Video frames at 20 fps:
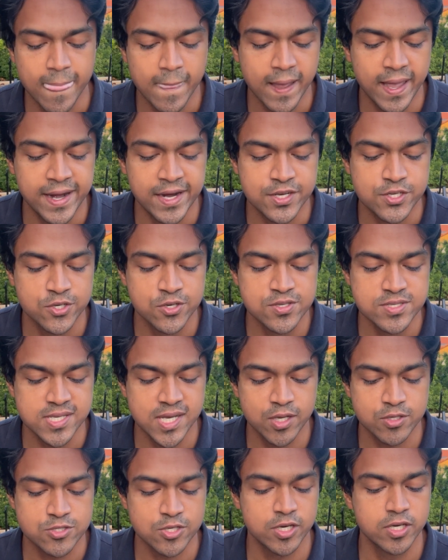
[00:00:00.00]
And it turns
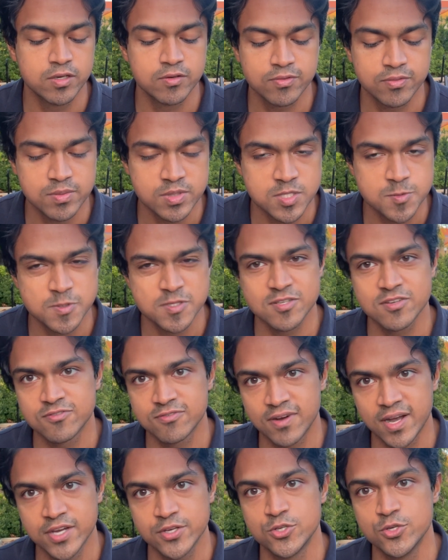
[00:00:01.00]
out starting from the specific
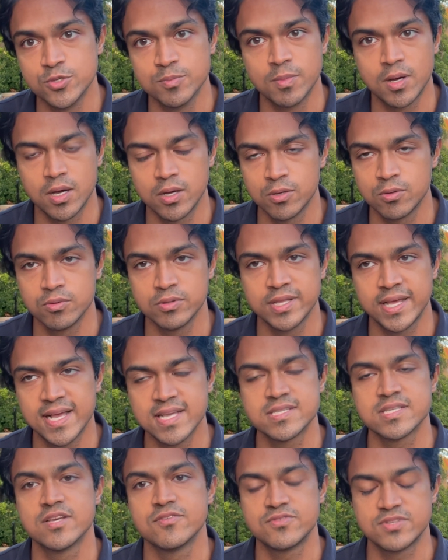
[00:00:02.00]
fine-tuned model, the
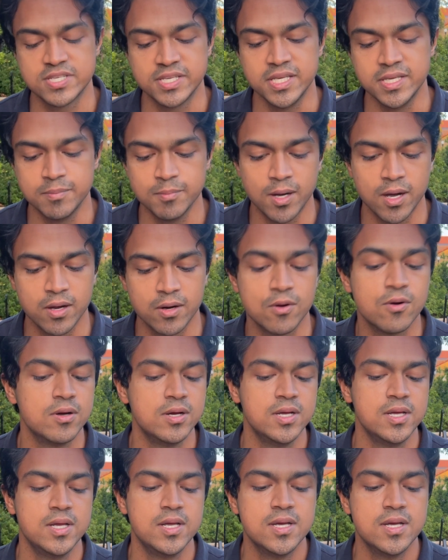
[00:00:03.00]
SFT model,
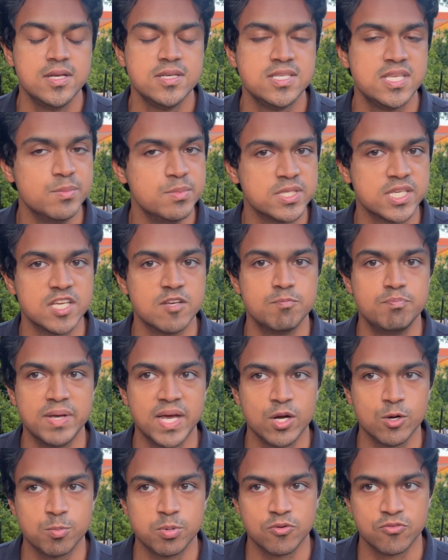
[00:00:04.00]
seems to give
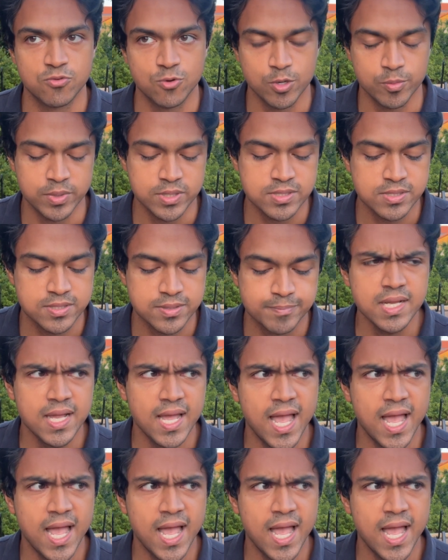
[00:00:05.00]
better performance.